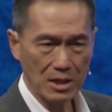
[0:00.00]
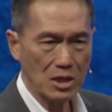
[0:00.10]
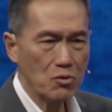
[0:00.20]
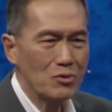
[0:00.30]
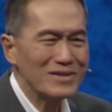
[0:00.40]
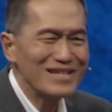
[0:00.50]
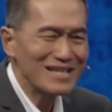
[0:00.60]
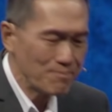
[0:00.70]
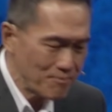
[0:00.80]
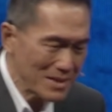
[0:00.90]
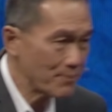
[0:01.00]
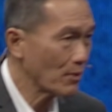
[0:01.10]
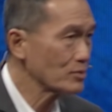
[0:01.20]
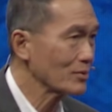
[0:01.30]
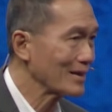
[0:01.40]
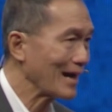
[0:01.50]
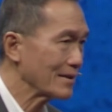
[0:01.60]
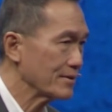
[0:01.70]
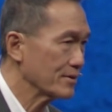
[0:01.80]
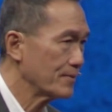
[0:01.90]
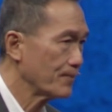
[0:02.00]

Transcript: You will need people to guide you.